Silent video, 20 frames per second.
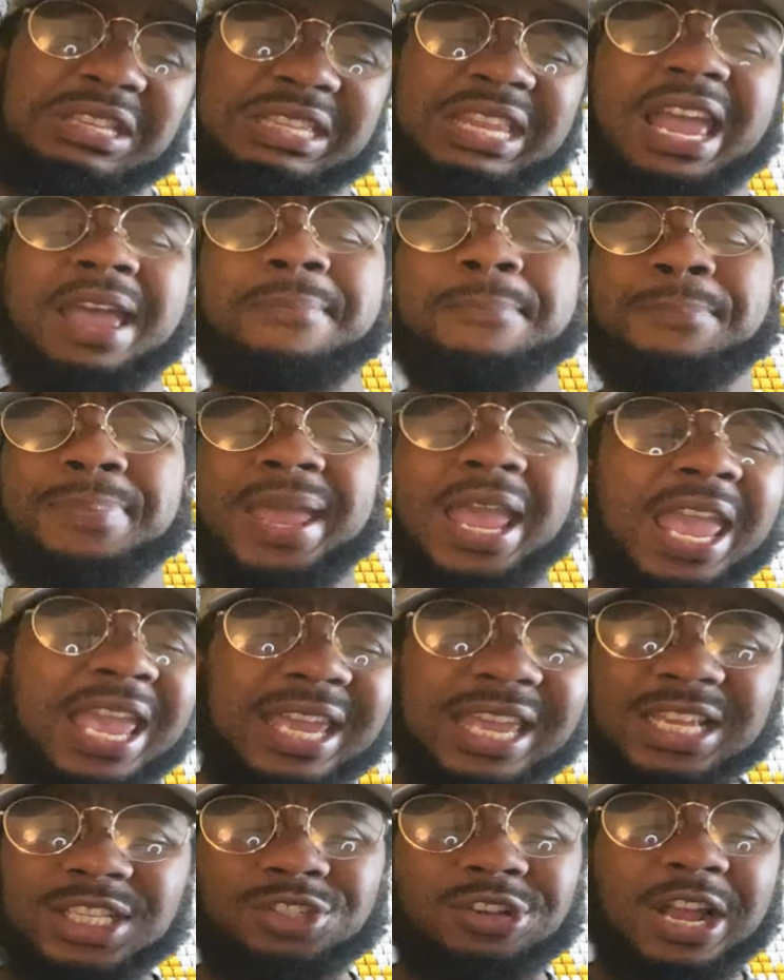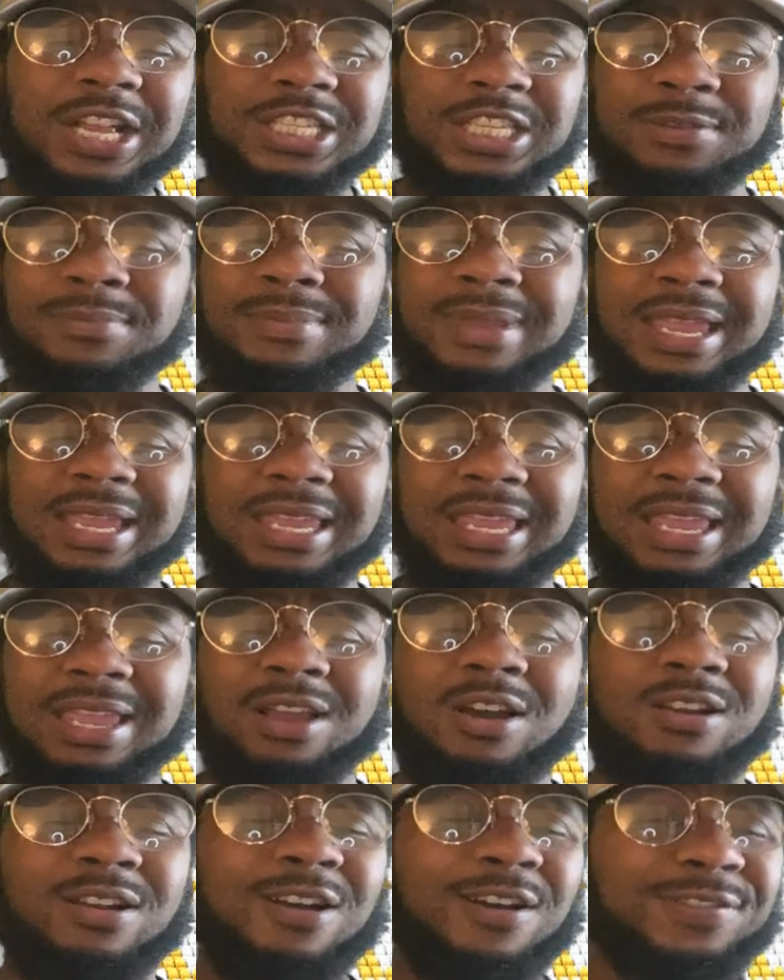Then Pagans tried to make it
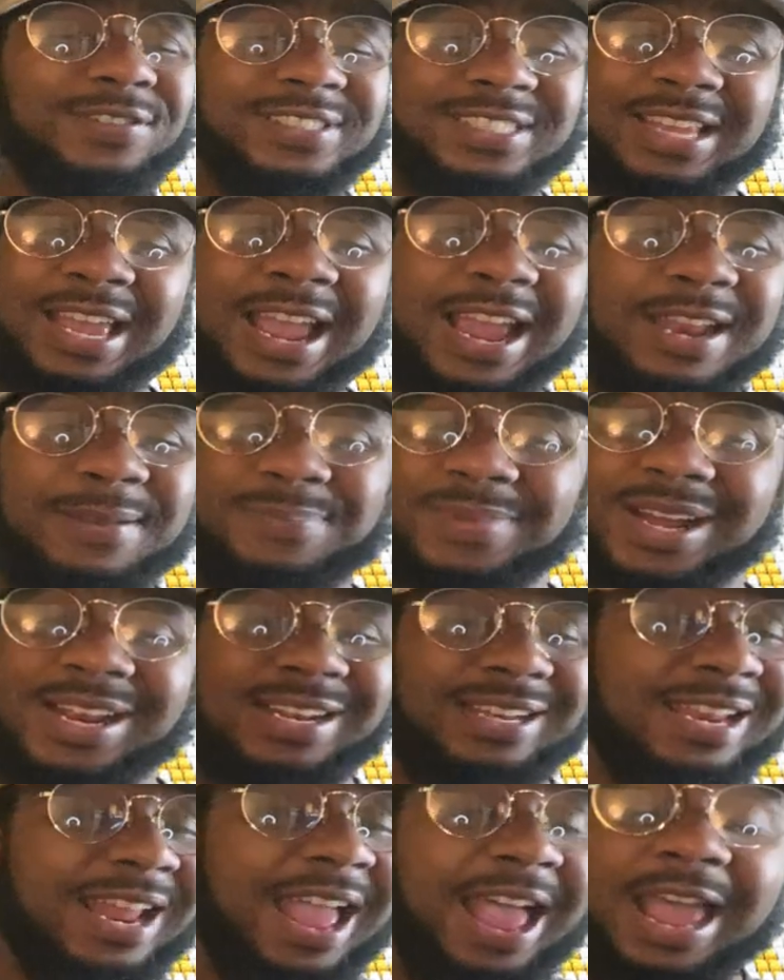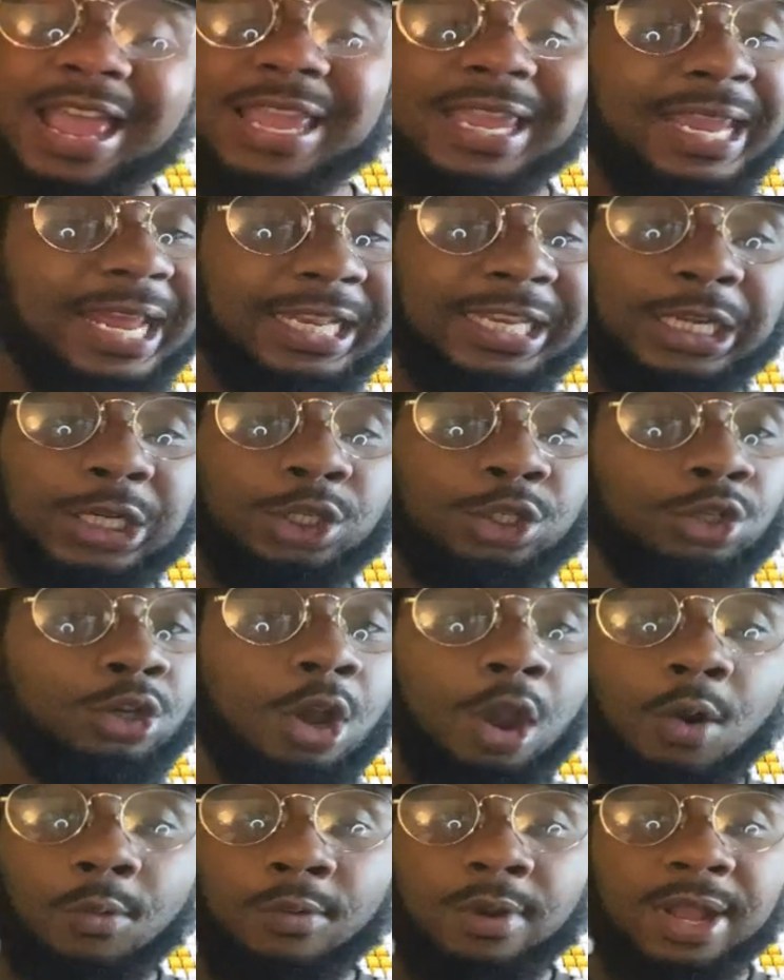on offside, but nah, it did
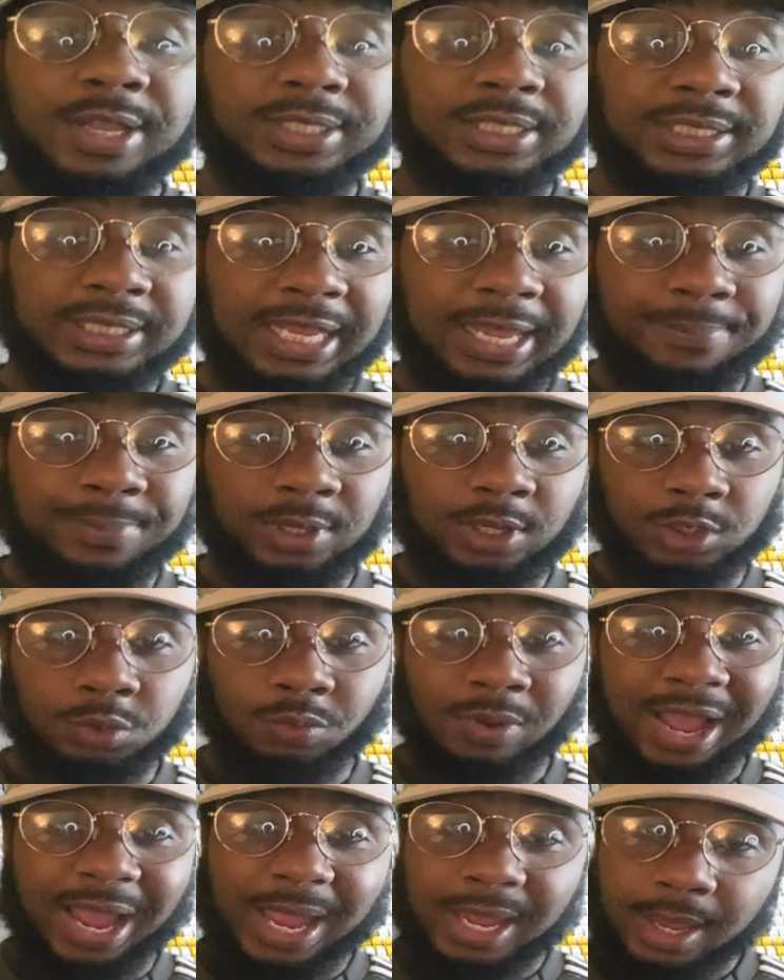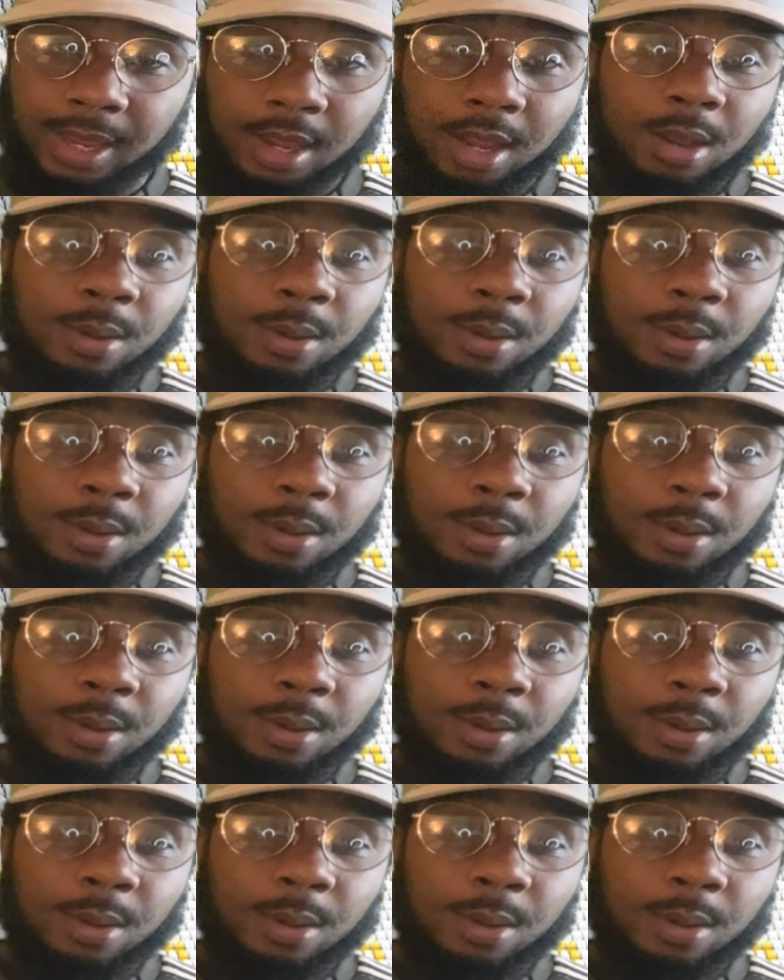not work today. Because why?